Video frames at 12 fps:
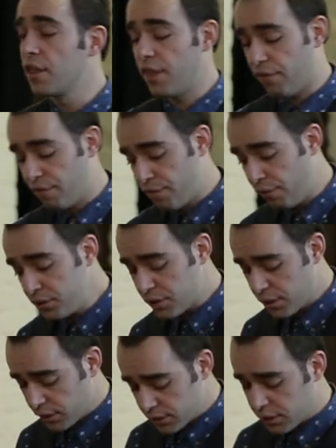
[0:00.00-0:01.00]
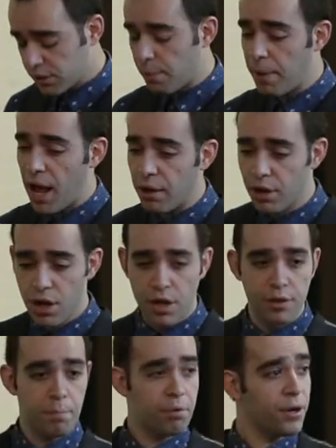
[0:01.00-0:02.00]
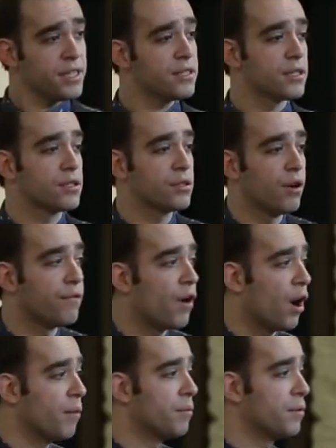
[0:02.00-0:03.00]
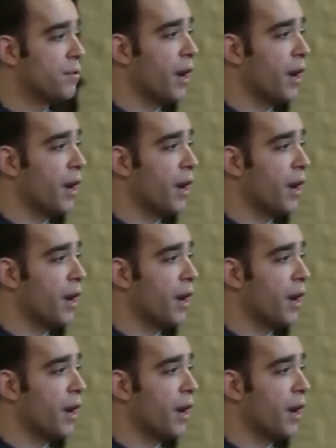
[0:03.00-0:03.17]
that first tells us about the presence of harm.